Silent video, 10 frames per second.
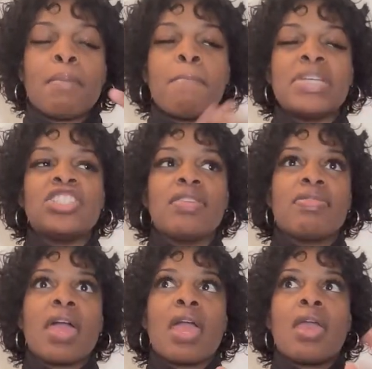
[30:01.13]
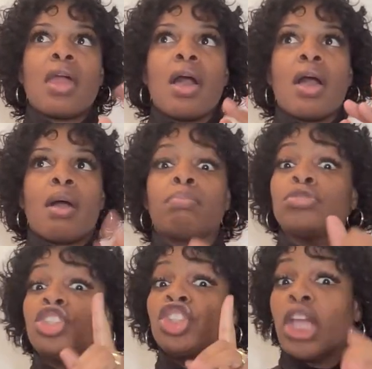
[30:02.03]
mentioned that
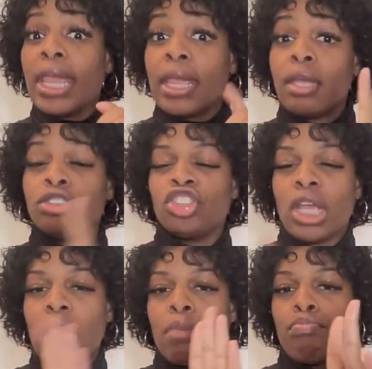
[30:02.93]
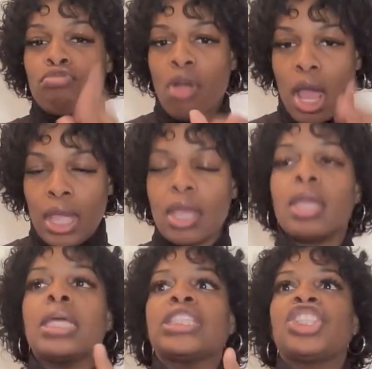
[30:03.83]
J
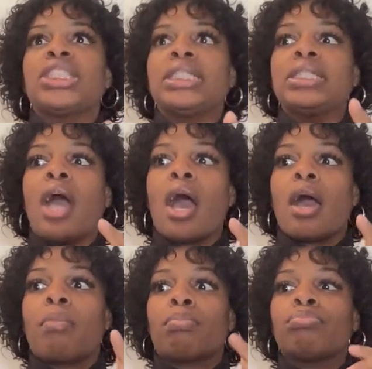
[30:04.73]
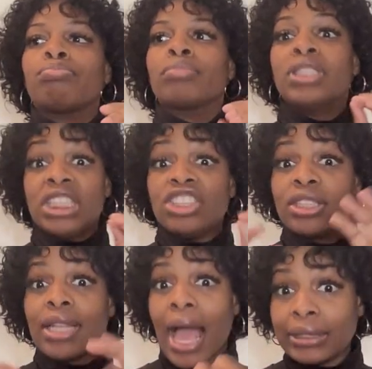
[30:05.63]
Bryant, she's
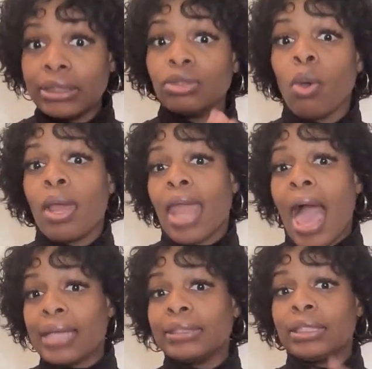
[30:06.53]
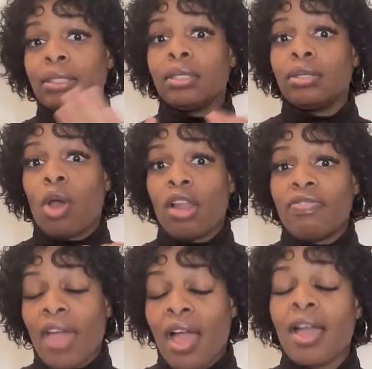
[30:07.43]
crafted on acting and all of
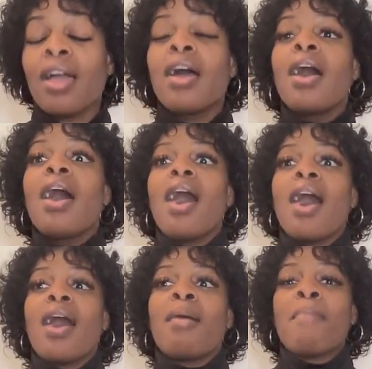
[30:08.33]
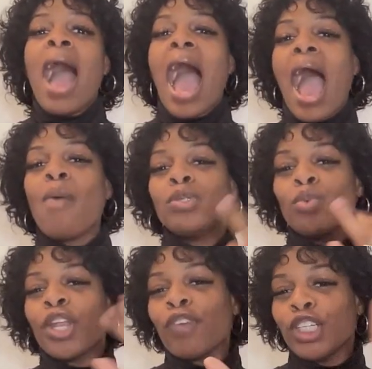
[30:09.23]
that. I was
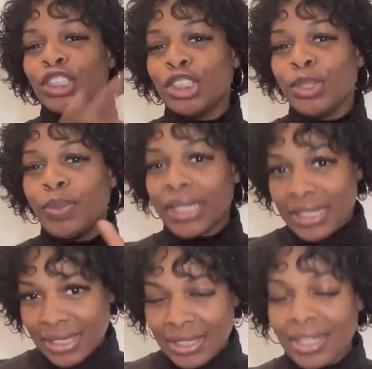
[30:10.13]
one of her students,